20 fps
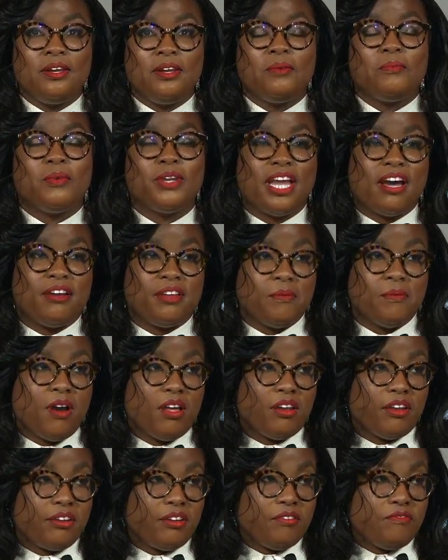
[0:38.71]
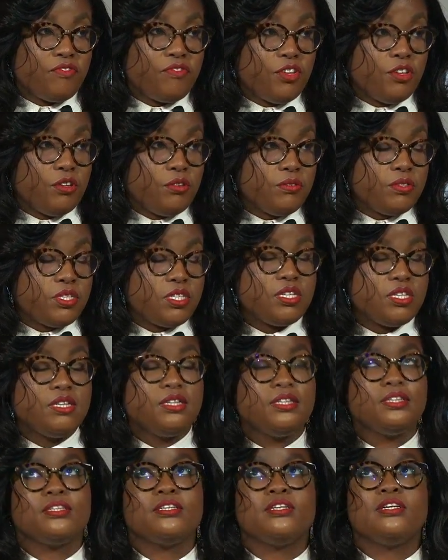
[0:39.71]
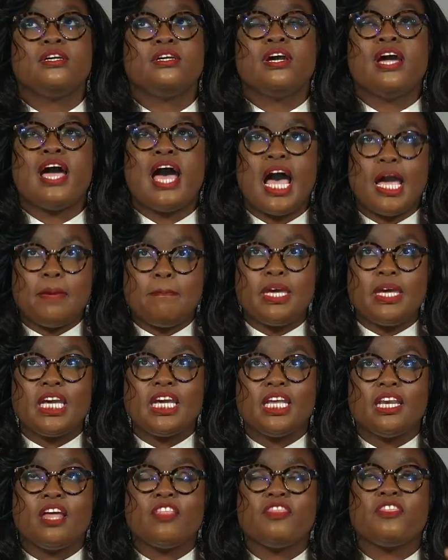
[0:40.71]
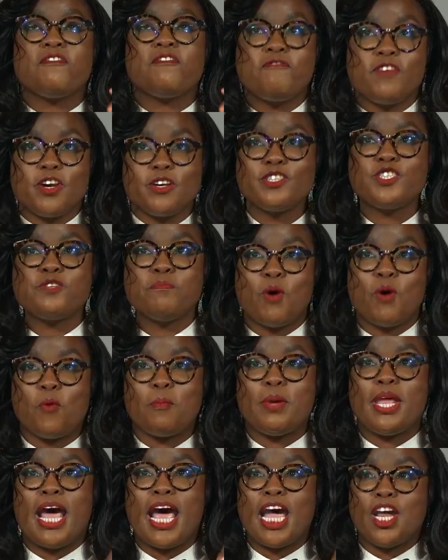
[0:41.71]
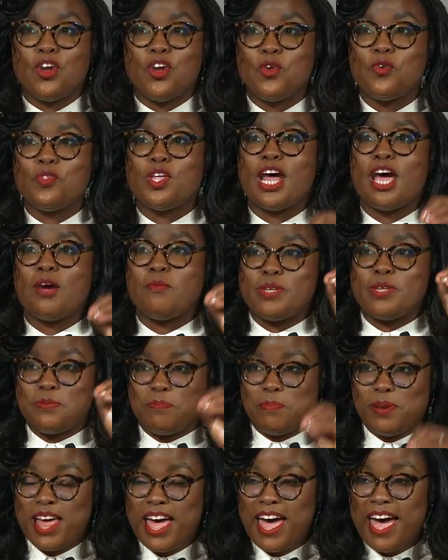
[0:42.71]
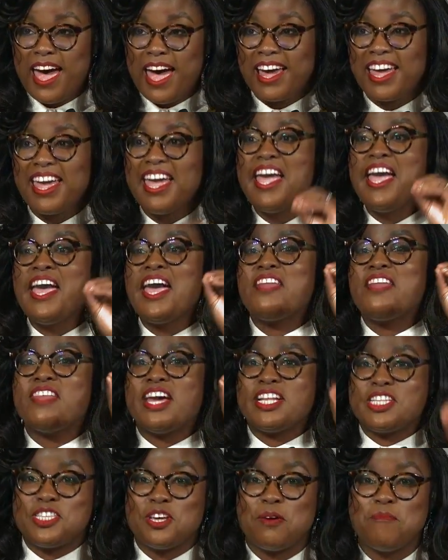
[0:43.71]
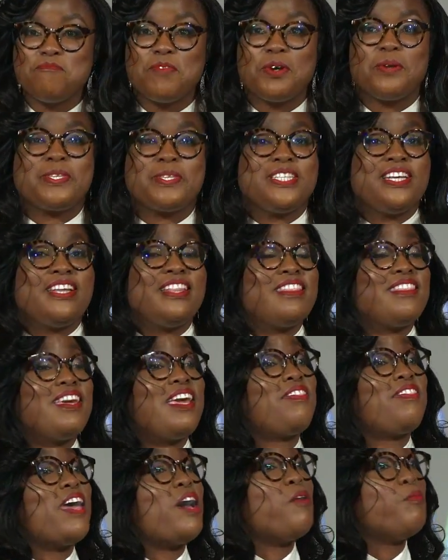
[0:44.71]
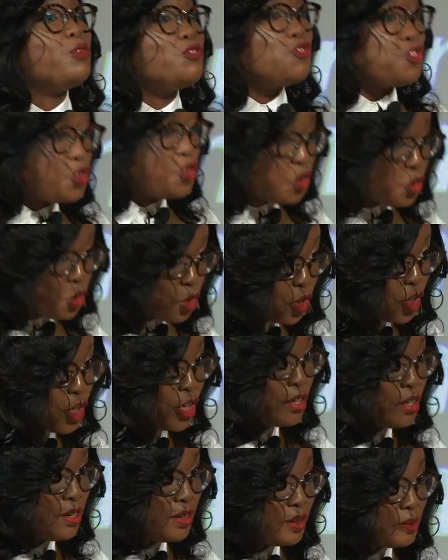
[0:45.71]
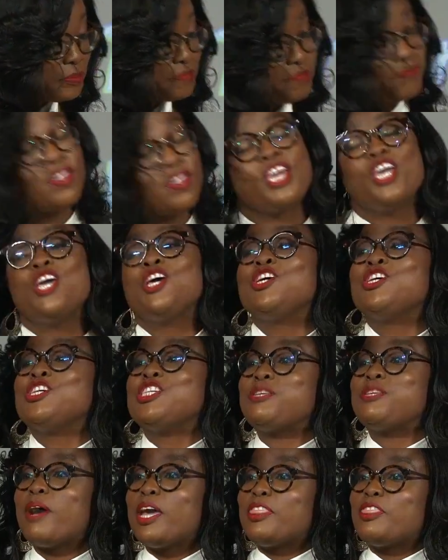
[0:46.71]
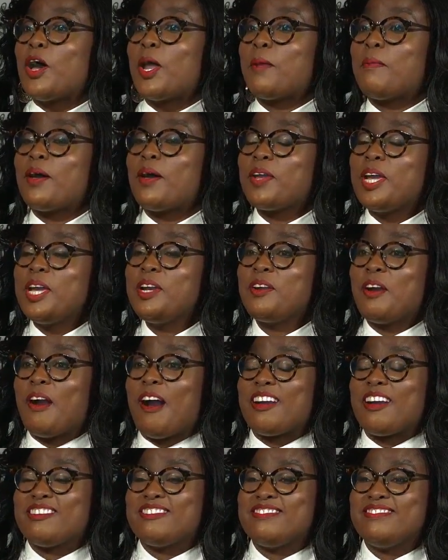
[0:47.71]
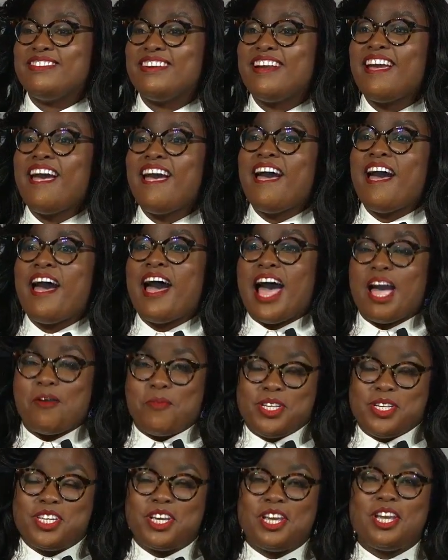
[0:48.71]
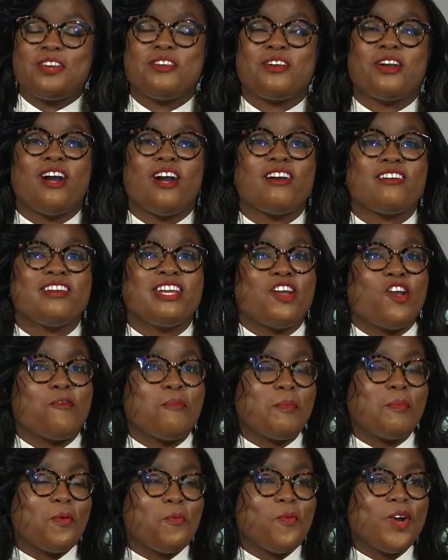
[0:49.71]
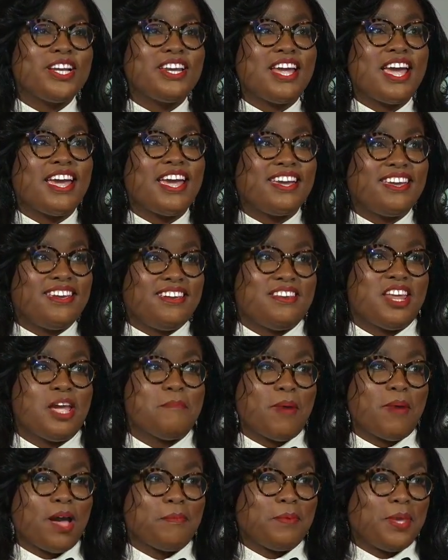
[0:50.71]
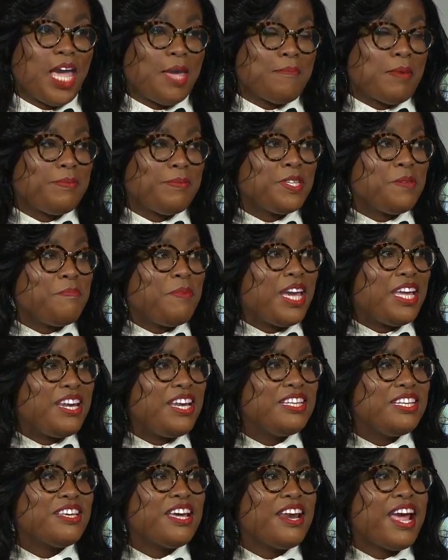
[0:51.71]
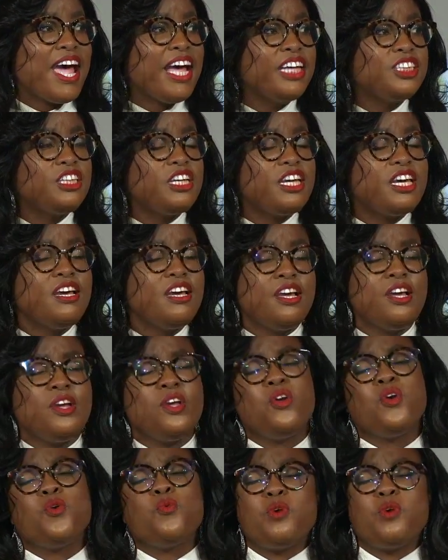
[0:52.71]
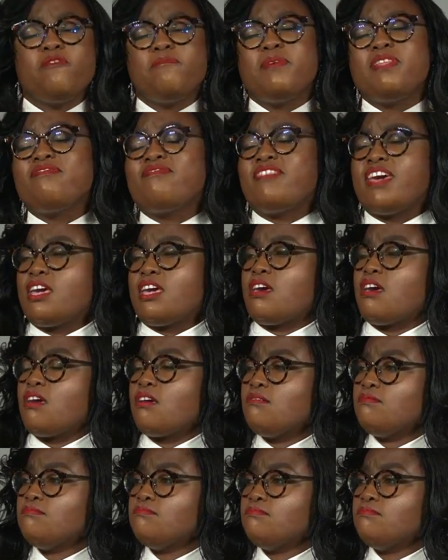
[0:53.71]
Well, now you all are confused. I mean, the first moment I knew that I was Black and that some folks didn't think that was good. So I thought about kindergarten. I went to kindergarten, and I remember one day a kid named Bobby came up to me and he said, "Ashley, we've been thinking,